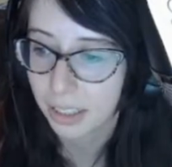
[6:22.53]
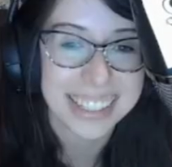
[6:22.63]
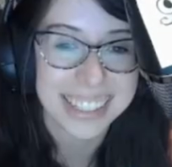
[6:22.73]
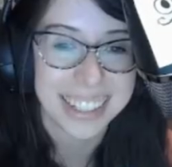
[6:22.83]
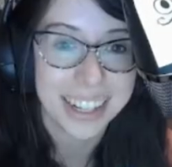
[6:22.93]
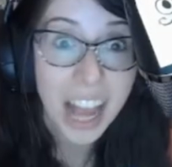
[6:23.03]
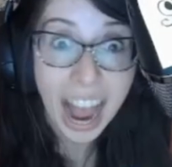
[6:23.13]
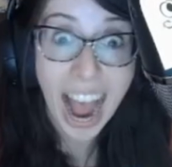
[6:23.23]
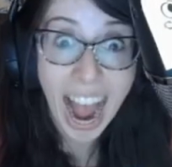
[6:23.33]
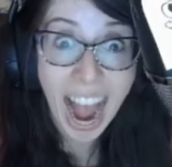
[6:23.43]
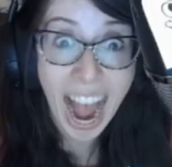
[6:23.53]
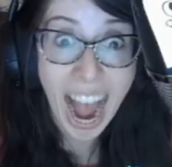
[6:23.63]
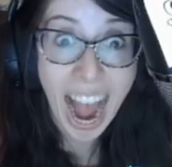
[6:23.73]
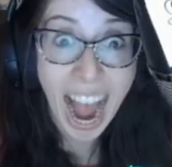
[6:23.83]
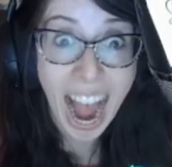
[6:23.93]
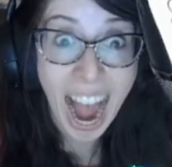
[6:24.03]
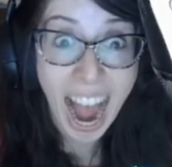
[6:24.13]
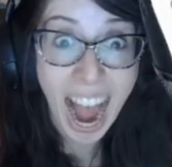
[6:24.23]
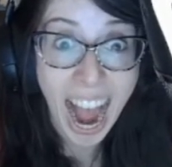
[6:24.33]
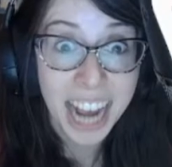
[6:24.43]
Star
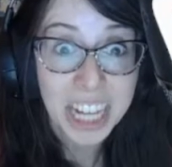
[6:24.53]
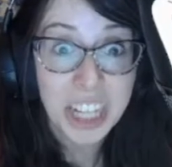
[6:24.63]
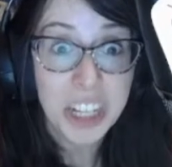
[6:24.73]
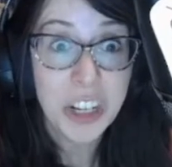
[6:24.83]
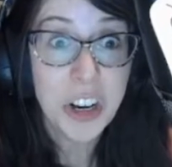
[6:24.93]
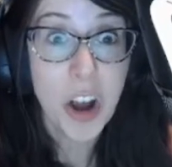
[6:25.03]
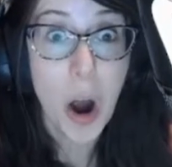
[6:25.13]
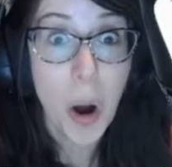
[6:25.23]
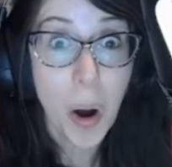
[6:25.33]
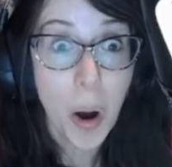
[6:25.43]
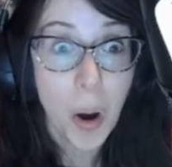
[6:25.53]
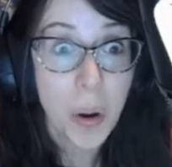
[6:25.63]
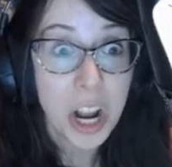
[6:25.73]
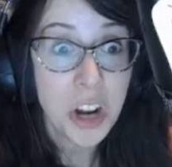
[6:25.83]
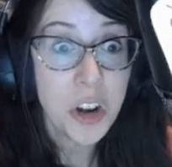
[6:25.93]
ah! No!